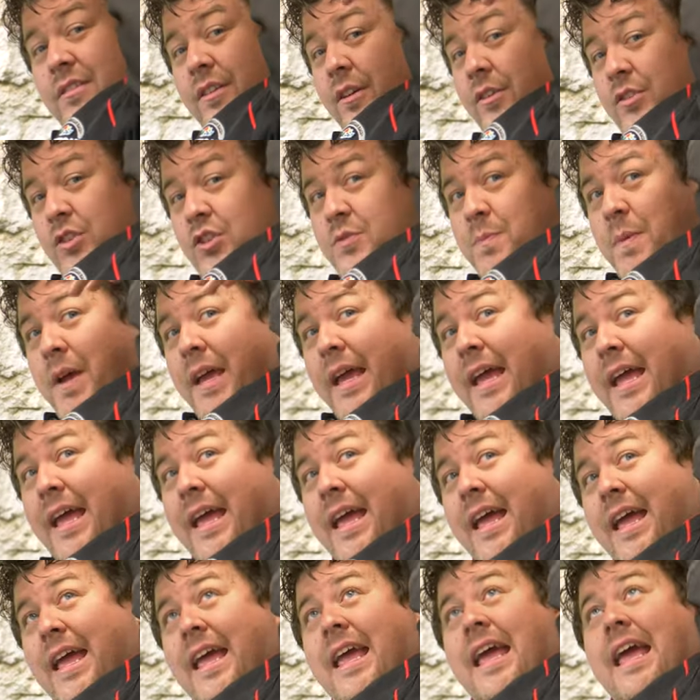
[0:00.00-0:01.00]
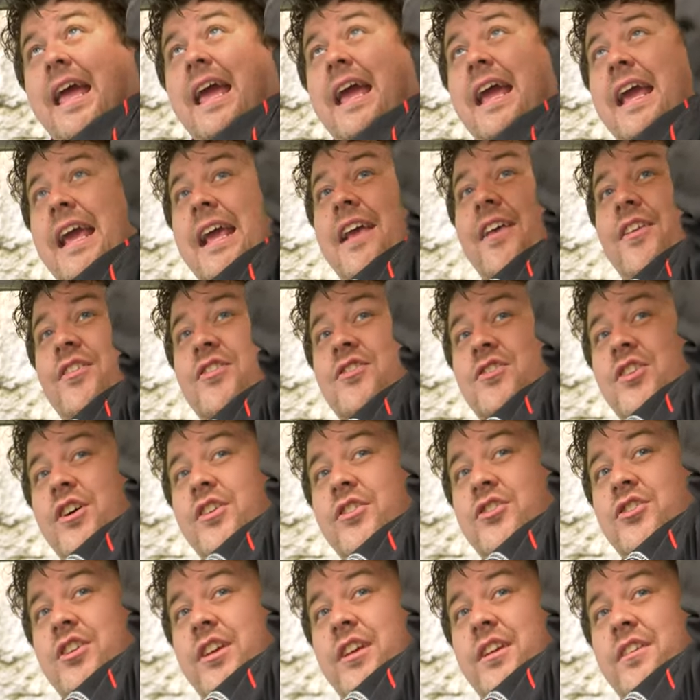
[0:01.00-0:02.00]
not just my hair, is
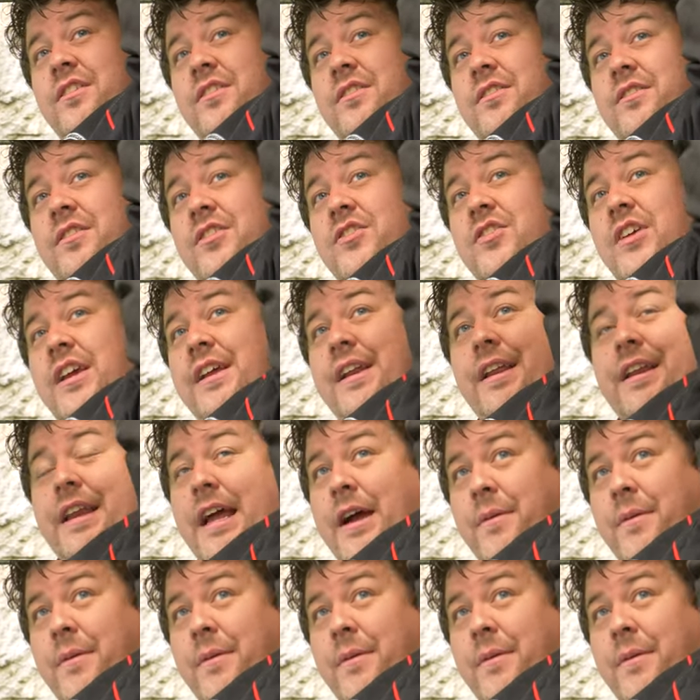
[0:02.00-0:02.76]
touching the ceiling.